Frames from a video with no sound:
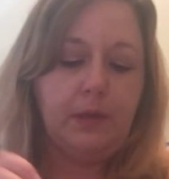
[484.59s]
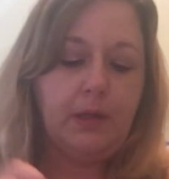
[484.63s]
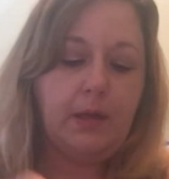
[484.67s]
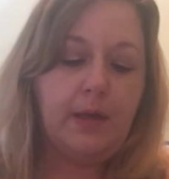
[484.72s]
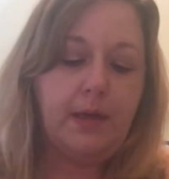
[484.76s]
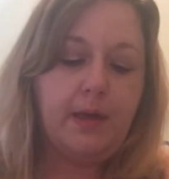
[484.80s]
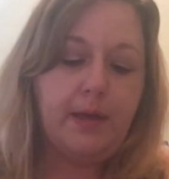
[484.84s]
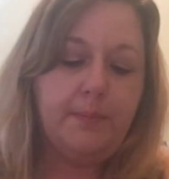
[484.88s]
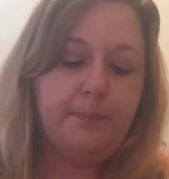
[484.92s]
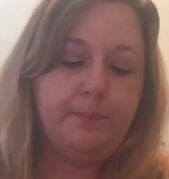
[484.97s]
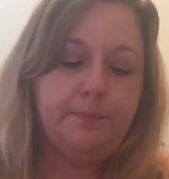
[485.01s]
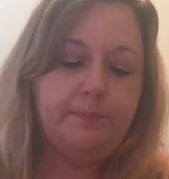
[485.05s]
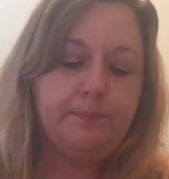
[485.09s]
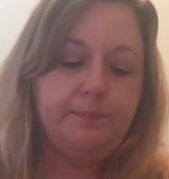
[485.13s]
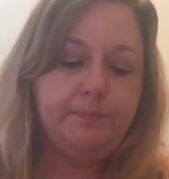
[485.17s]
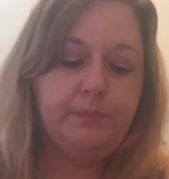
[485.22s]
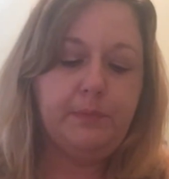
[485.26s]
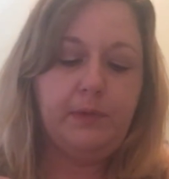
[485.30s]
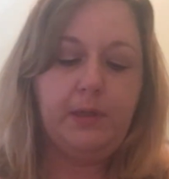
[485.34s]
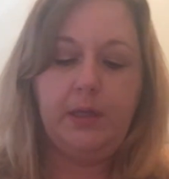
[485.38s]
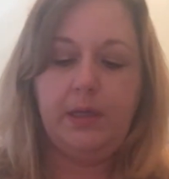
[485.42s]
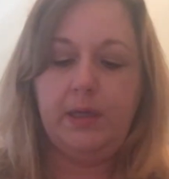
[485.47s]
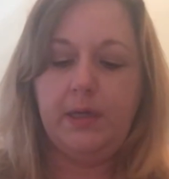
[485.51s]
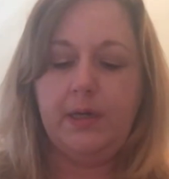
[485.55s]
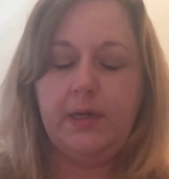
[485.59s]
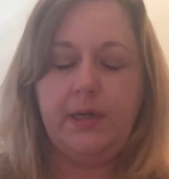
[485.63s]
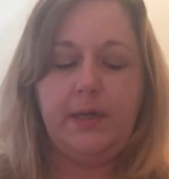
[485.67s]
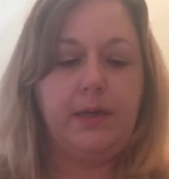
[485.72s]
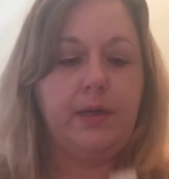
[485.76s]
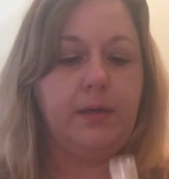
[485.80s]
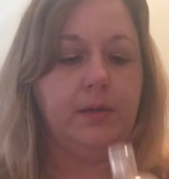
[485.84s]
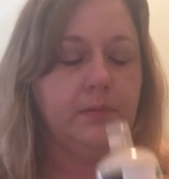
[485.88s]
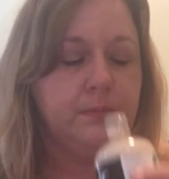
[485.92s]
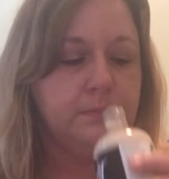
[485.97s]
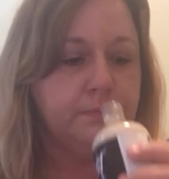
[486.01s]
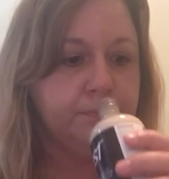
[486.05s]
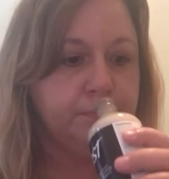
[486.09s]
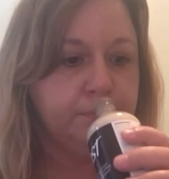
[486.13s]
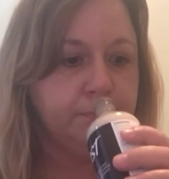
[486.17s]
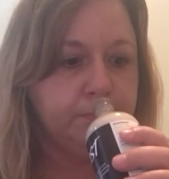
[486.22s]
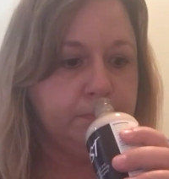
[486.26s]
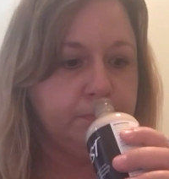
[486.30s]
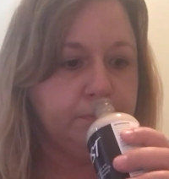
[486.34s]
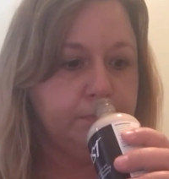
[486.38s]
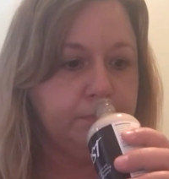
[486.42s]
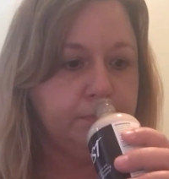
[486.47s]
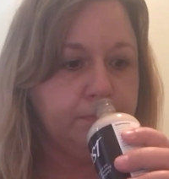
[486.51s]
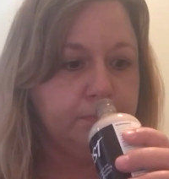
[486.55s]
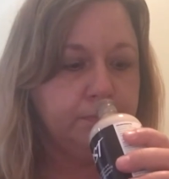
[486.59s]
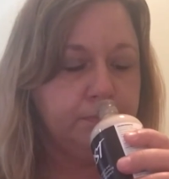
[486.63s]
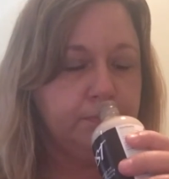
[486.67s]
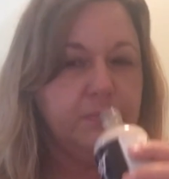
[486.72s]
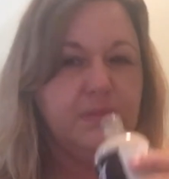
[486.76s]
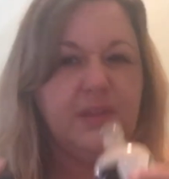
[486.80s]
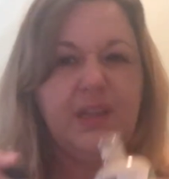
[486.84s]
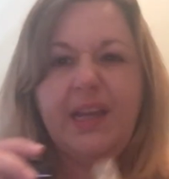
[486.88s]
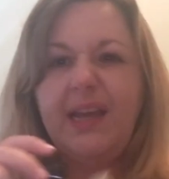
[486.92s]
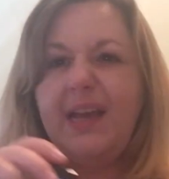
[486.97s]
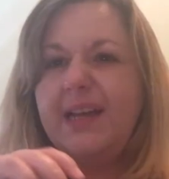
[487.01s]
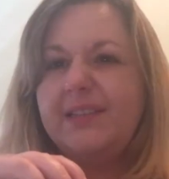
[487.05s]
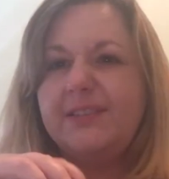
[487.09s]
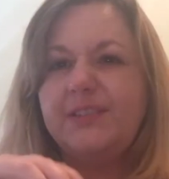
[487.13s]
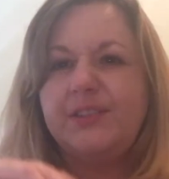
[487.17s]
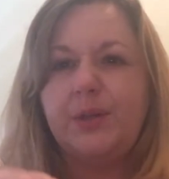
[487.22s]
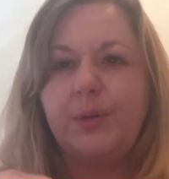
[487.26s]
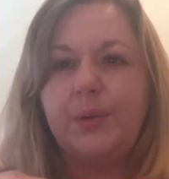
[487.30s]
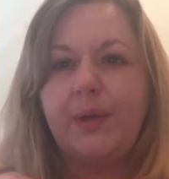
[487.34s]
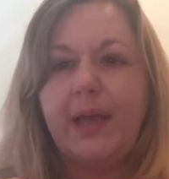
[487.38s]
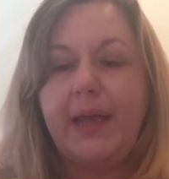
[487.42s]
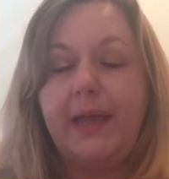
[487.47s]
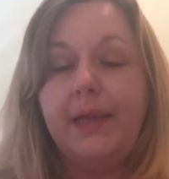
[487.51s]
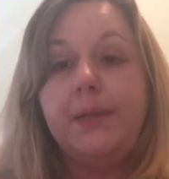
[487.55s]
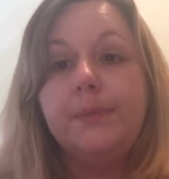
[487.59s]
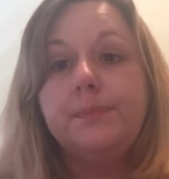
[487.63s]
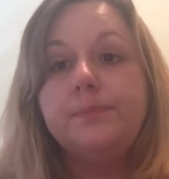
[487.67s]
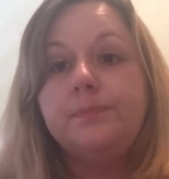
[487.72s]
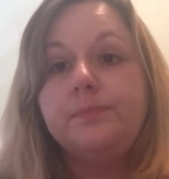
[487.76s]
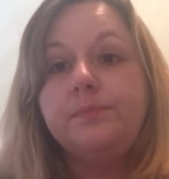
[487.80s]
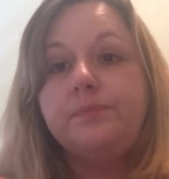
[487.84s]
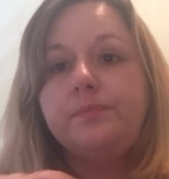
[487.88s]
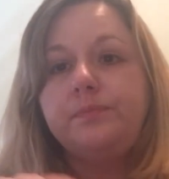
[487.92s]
Yeah, it's okay.